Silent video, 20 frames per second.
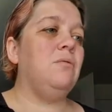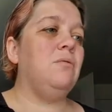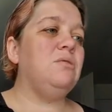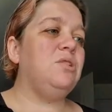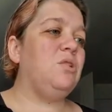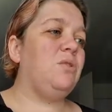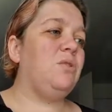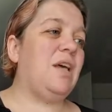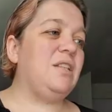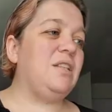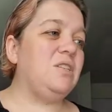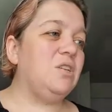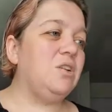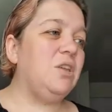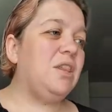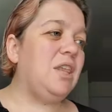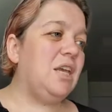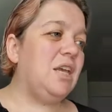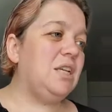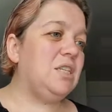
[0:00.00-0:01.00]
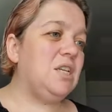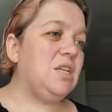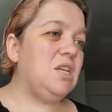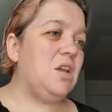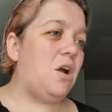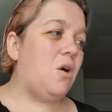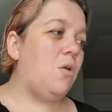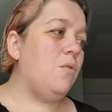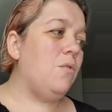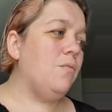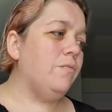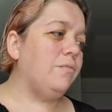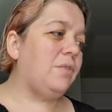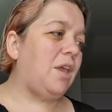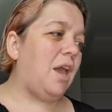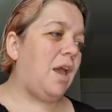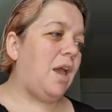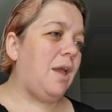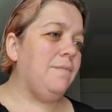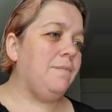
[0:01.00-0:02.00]
so that's a good thing to know,
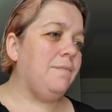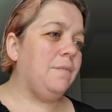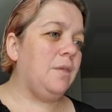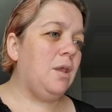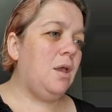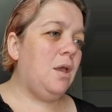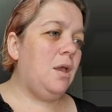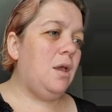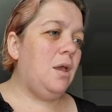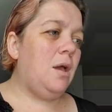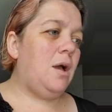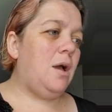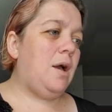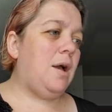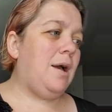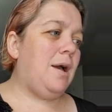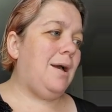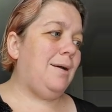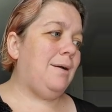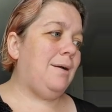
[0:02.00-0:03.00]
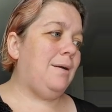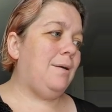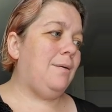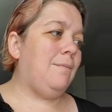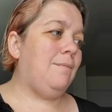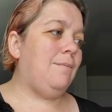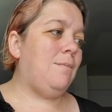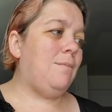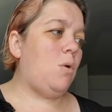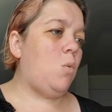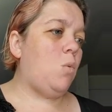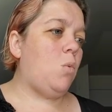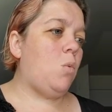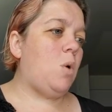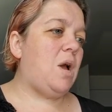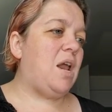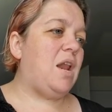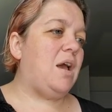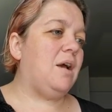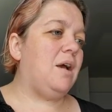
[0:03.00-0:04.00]
okay?
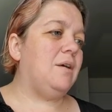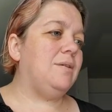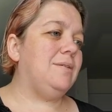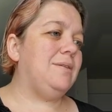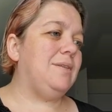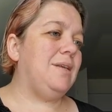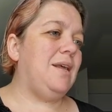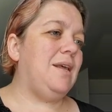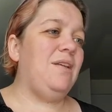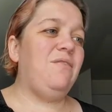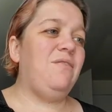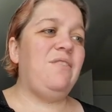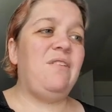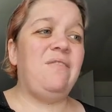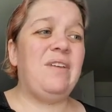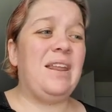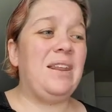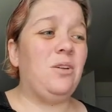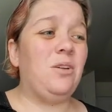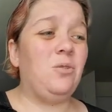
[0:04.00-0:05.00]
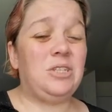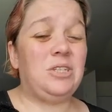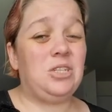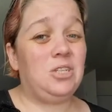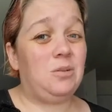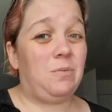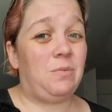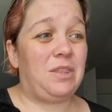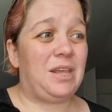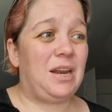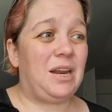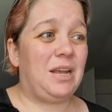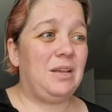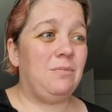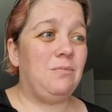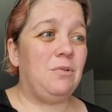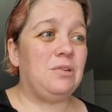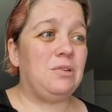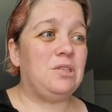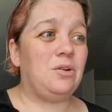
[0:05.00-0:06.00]
What else? And if you have any questions about that, I
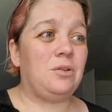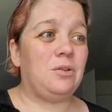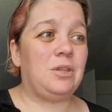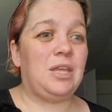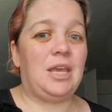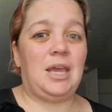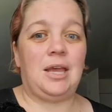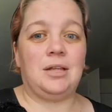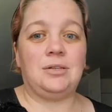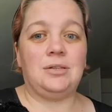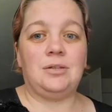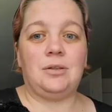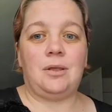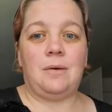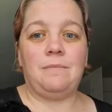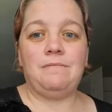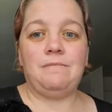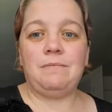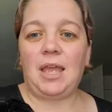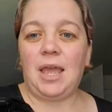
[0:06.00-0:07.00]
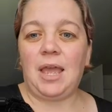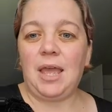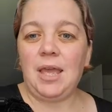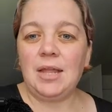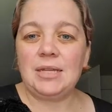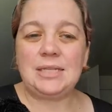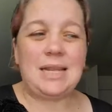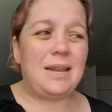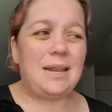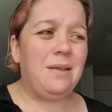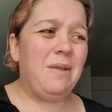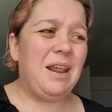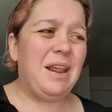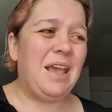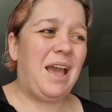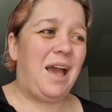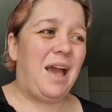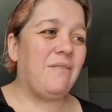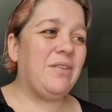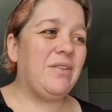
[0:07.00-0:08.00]
can most certainly answer them. Okay. Does anybody
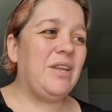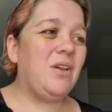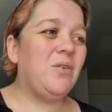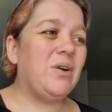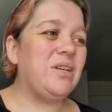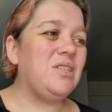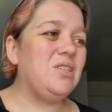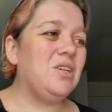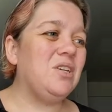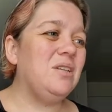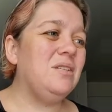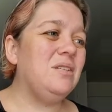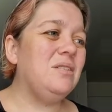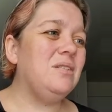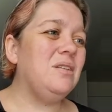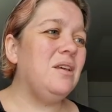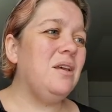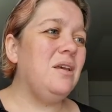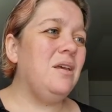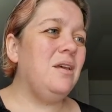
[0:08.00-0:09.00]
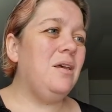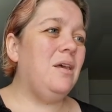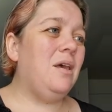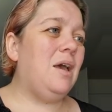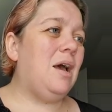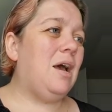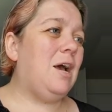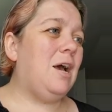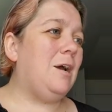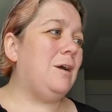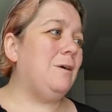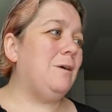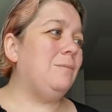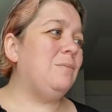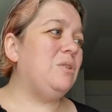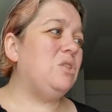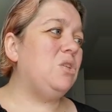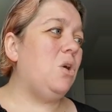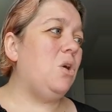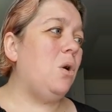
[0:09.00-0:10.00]
have any questions?
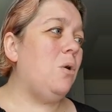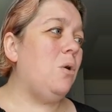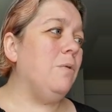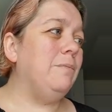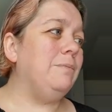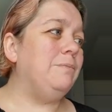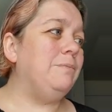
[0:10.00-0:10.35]
So